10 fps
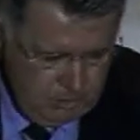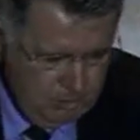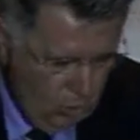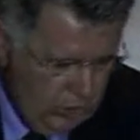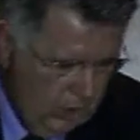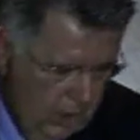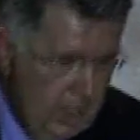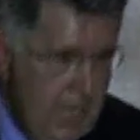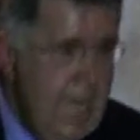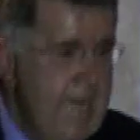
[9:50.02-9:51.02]
book
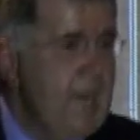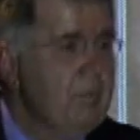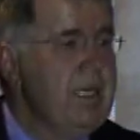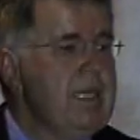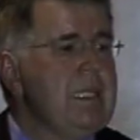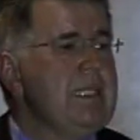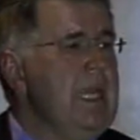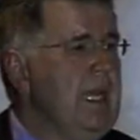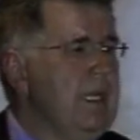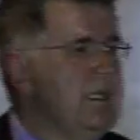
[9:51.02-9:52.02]
and I'm going to
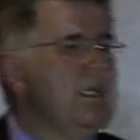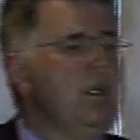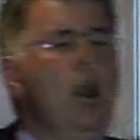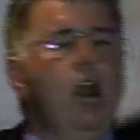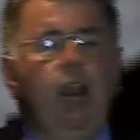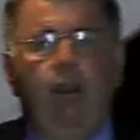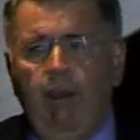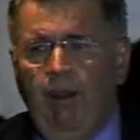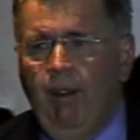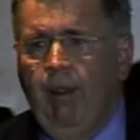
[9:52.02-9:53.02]
sell it on,
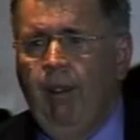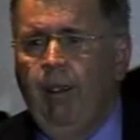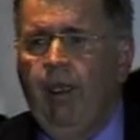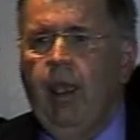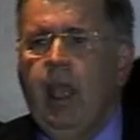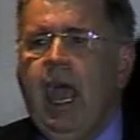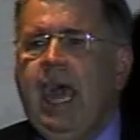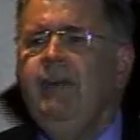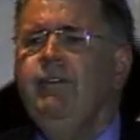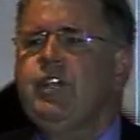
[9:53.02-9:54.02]

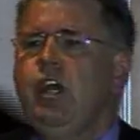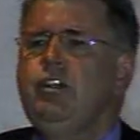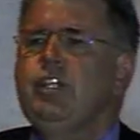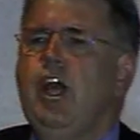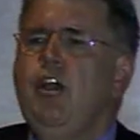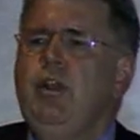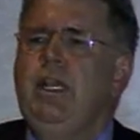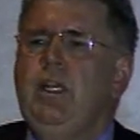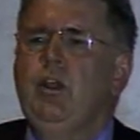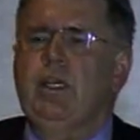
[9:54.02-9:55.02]
I don't
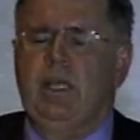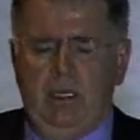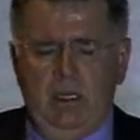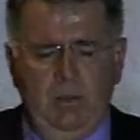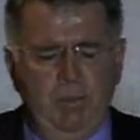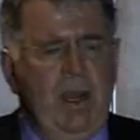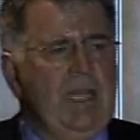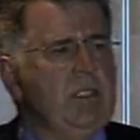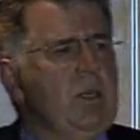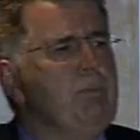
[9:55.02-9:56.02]
only look at the
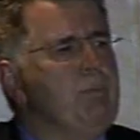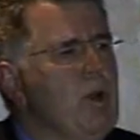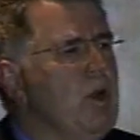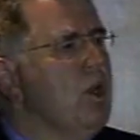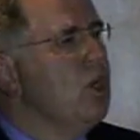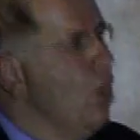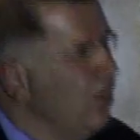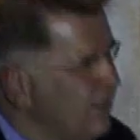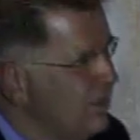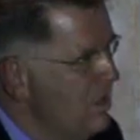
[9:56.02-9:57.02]
price the book
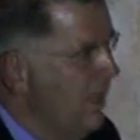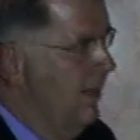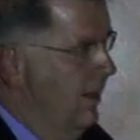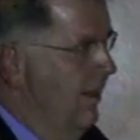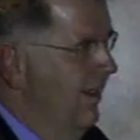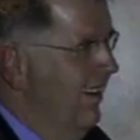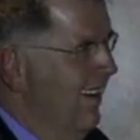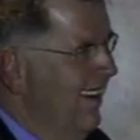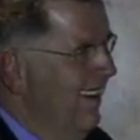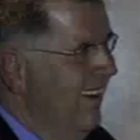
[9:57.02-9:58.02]
cost me.
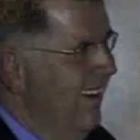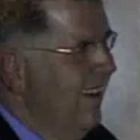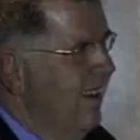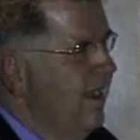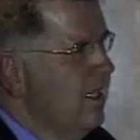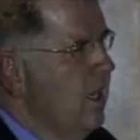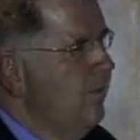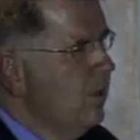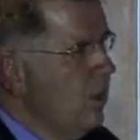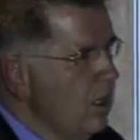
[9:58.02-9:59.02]
So
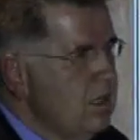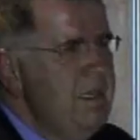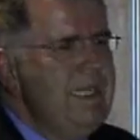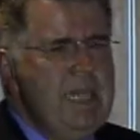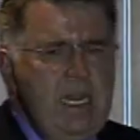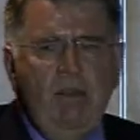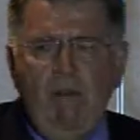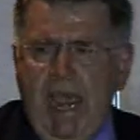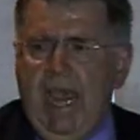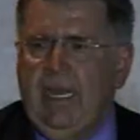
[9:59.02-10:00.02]
if it cost me 10
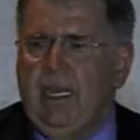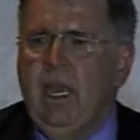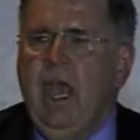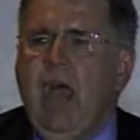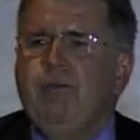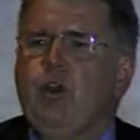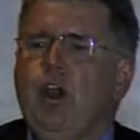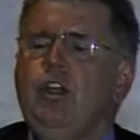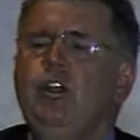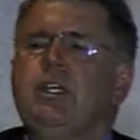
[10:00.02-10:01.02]
rand, I've
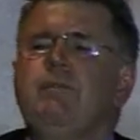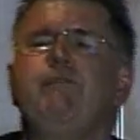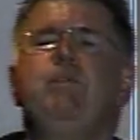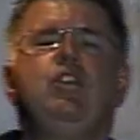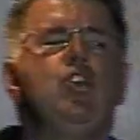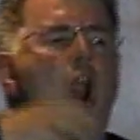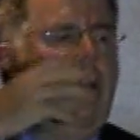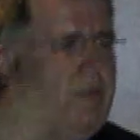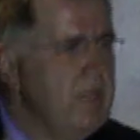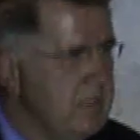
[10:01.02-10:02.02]
got to look at
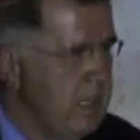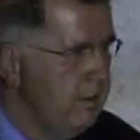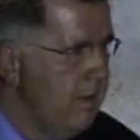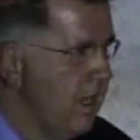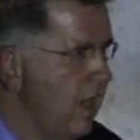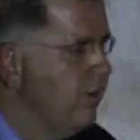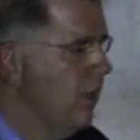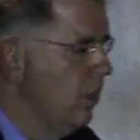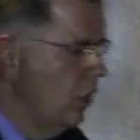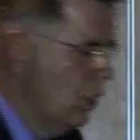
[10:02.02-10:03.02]
beyond the 10 rand. I've
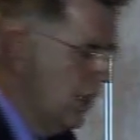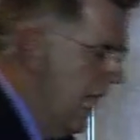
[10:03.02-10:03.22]
got to look